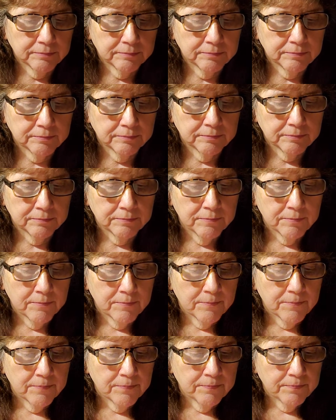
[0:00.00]

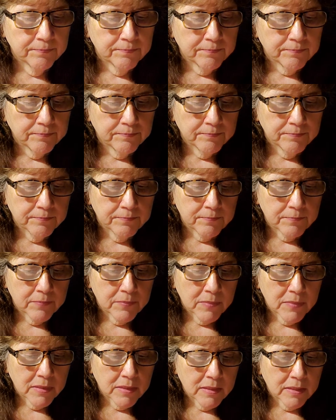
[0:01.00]

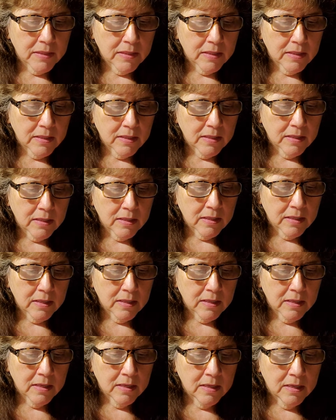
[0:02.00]
No one is speaking in this clip.